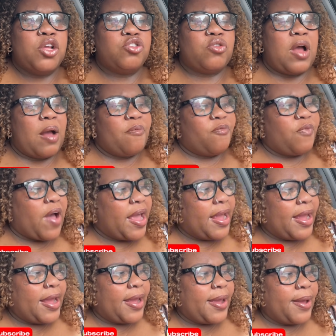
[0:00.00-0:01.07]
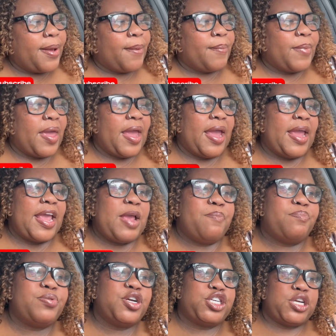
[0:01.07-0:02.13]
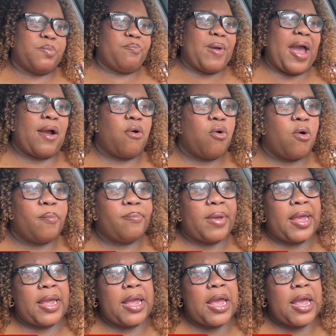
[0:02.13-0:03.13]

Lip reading: So I'm fighting him and he pushing back on me.